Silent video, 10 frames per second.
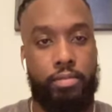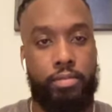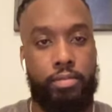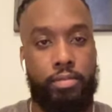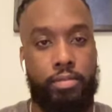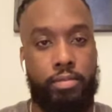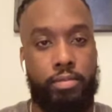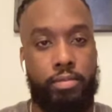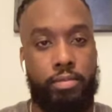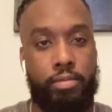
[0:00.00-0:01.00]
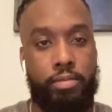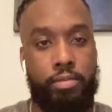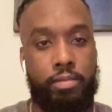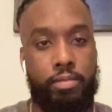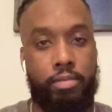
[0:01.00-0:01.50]

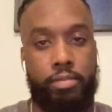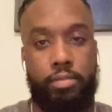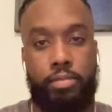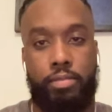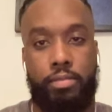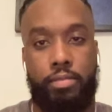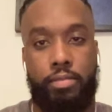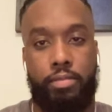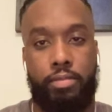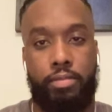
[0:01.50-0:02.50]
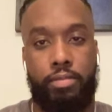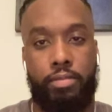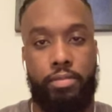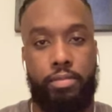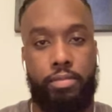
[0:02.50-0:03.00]

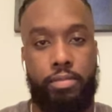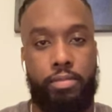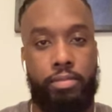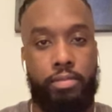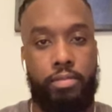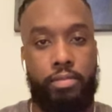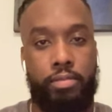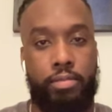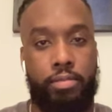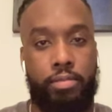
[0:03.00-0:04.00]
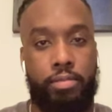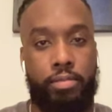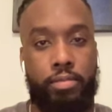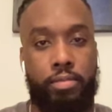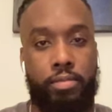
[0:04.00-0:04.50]

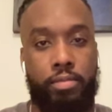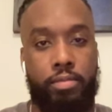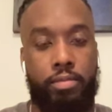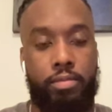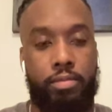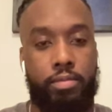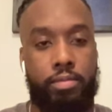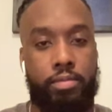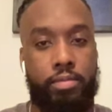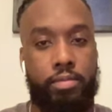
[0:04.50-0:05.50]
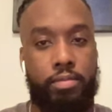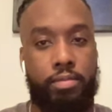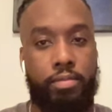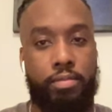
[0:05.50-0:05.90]
The person shown says nothing.